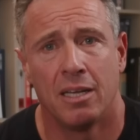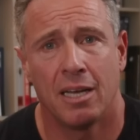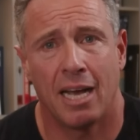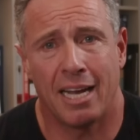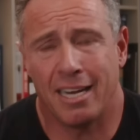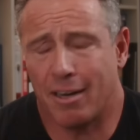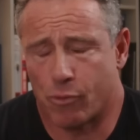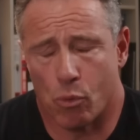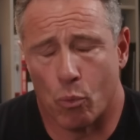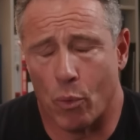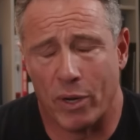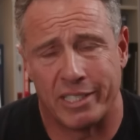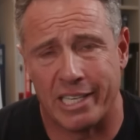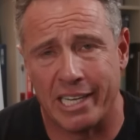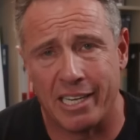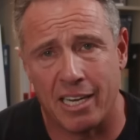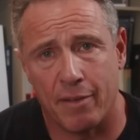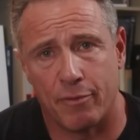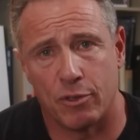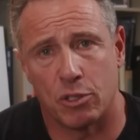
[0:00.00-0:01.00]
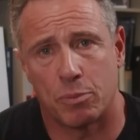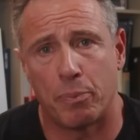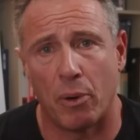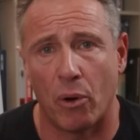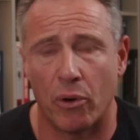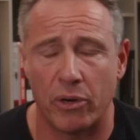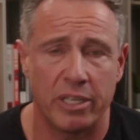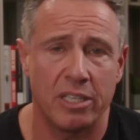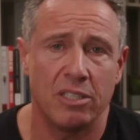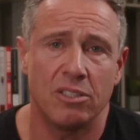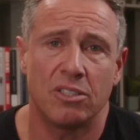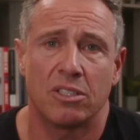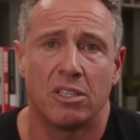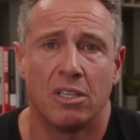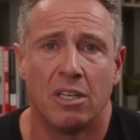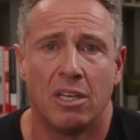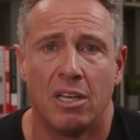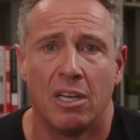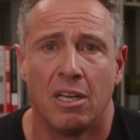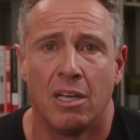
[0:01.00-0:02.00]
I never went to any of his parties.
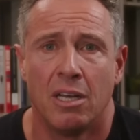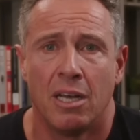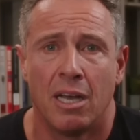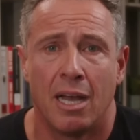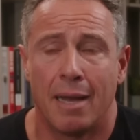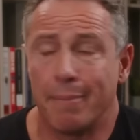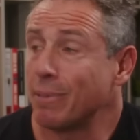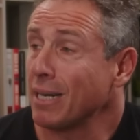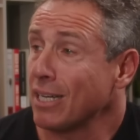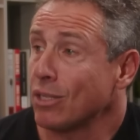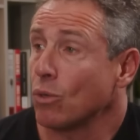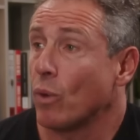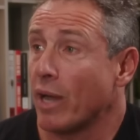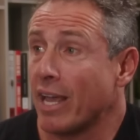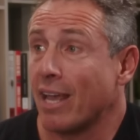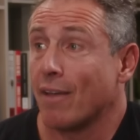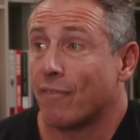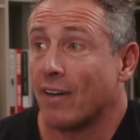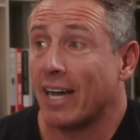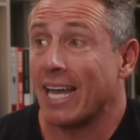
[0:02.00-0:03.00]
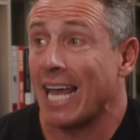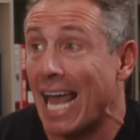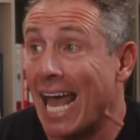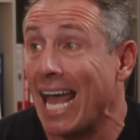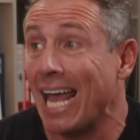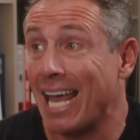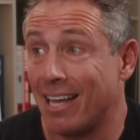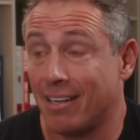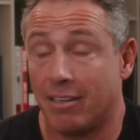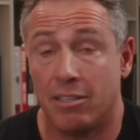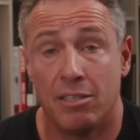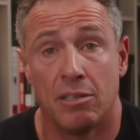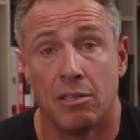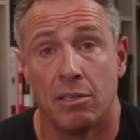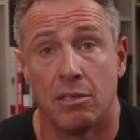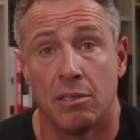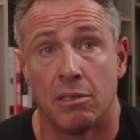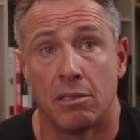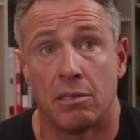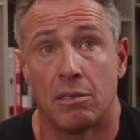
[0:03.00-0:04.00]
And by the way, if I had,
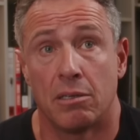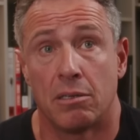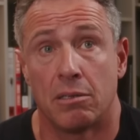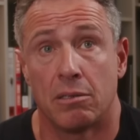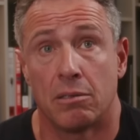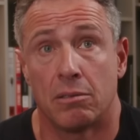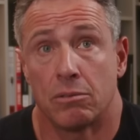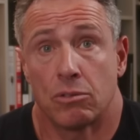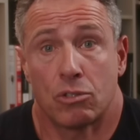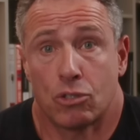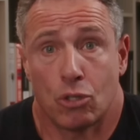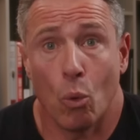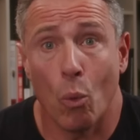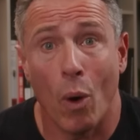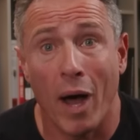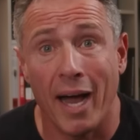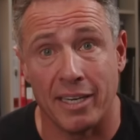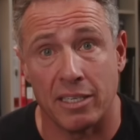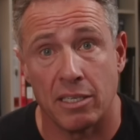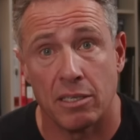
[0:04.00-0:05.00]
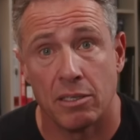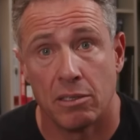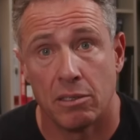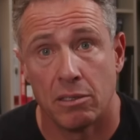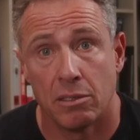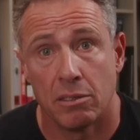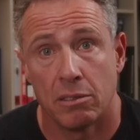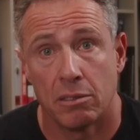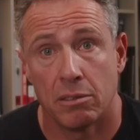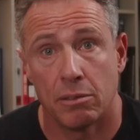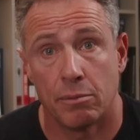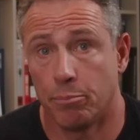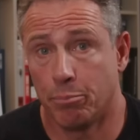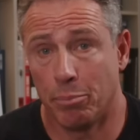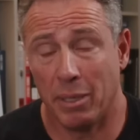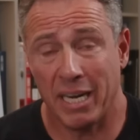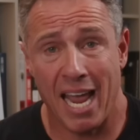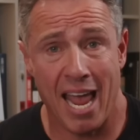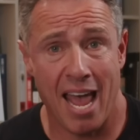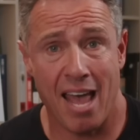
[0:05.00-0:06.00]
so what?
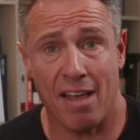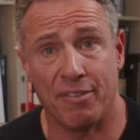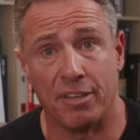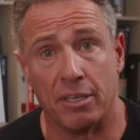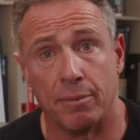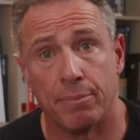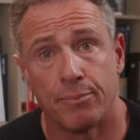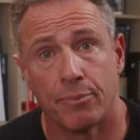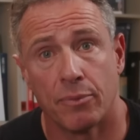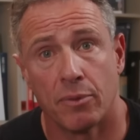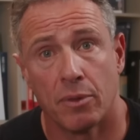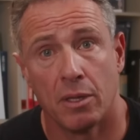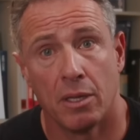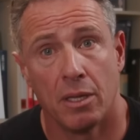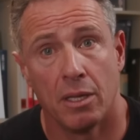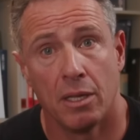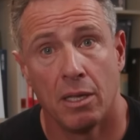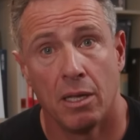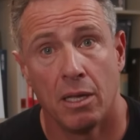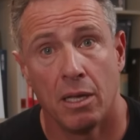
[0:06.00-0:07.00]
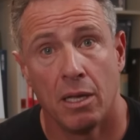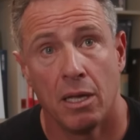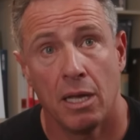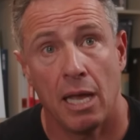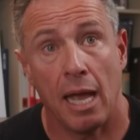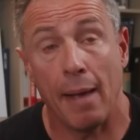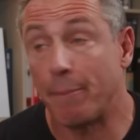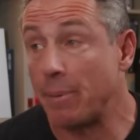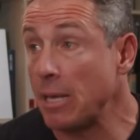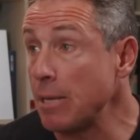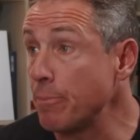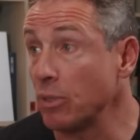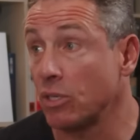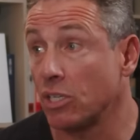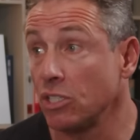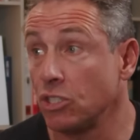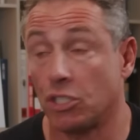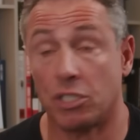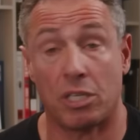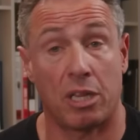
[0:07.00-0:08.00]
But I haven't. And people
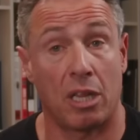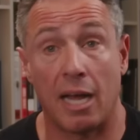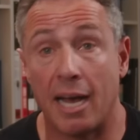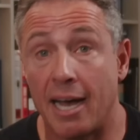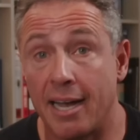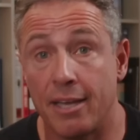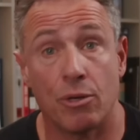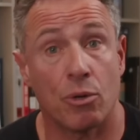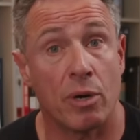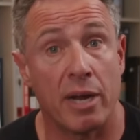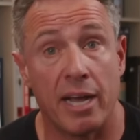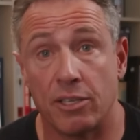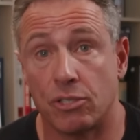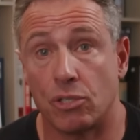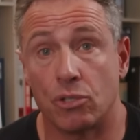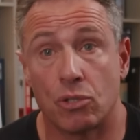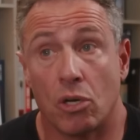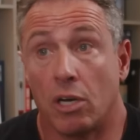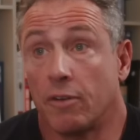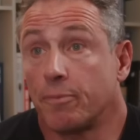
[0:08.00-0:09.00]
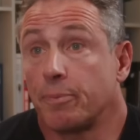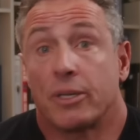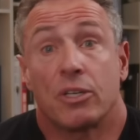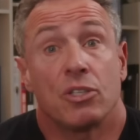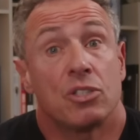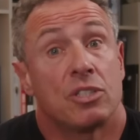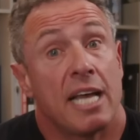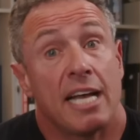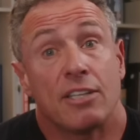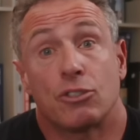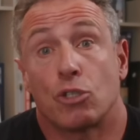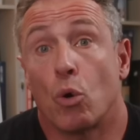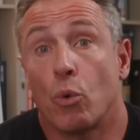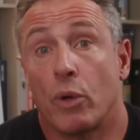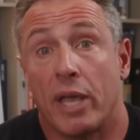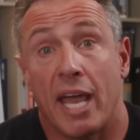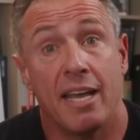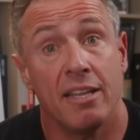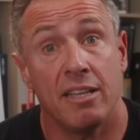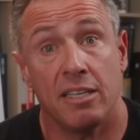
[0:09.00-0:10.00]
can just lie their asses off because that's
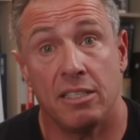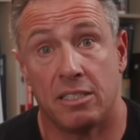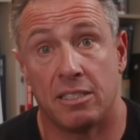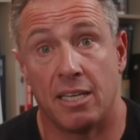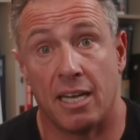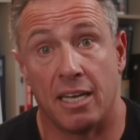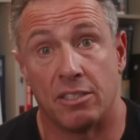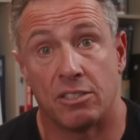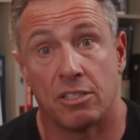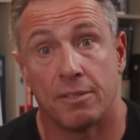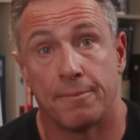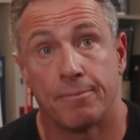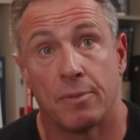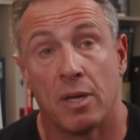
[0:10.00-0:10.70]
okay these days.